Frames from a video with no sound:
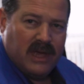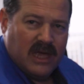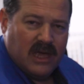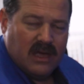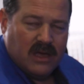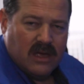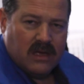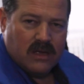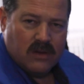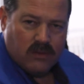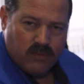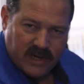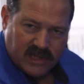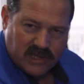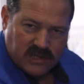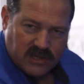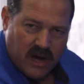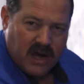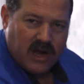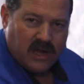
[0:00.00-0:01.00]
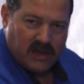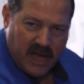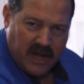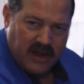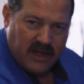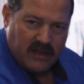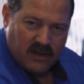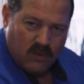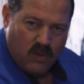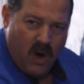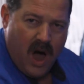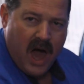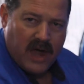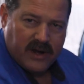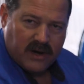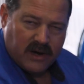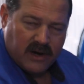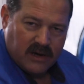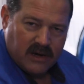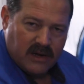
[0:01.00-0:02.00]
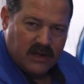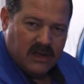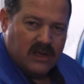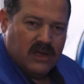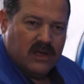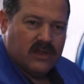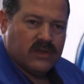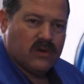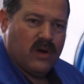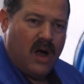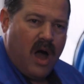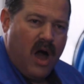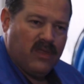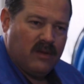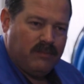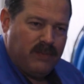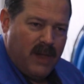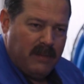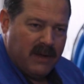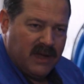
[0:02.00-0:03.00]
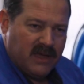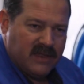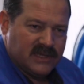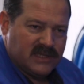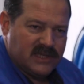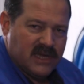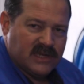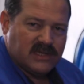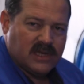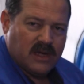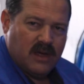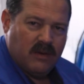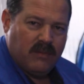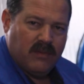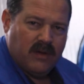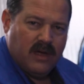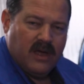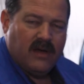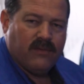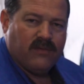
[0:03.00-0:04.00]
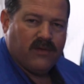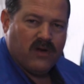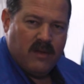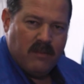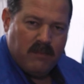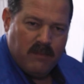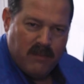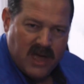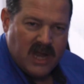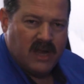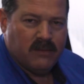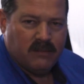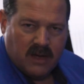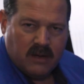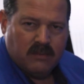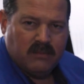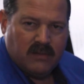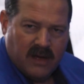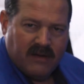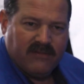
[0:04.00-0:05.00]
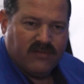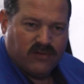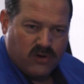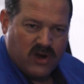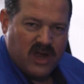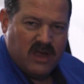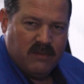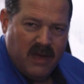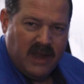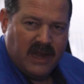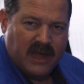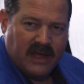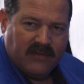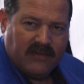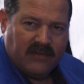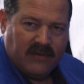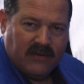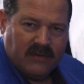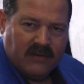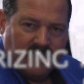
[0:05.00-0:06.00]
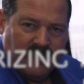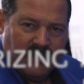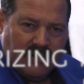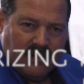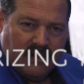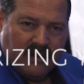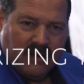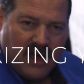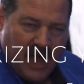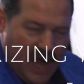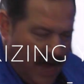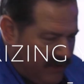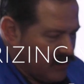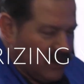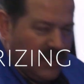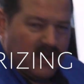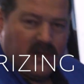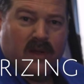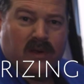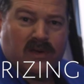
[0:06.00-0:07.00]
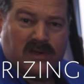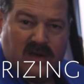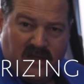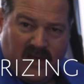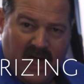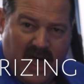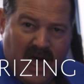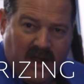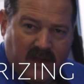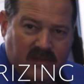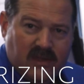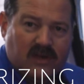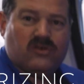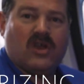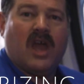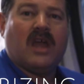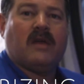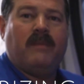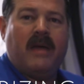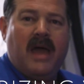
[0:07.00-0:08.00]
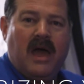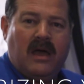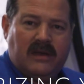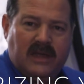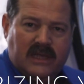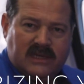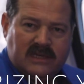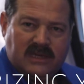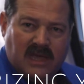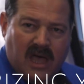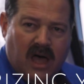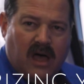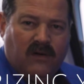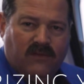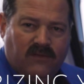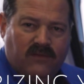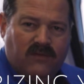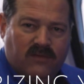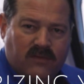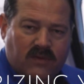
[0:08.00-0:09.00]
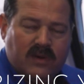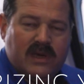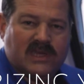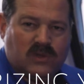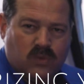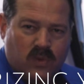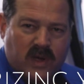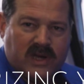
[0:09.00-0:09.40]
be recirculating the water through all the plumbing of the system for a minimum of 3 minutes. At the conclusion of that, the truck mount itself is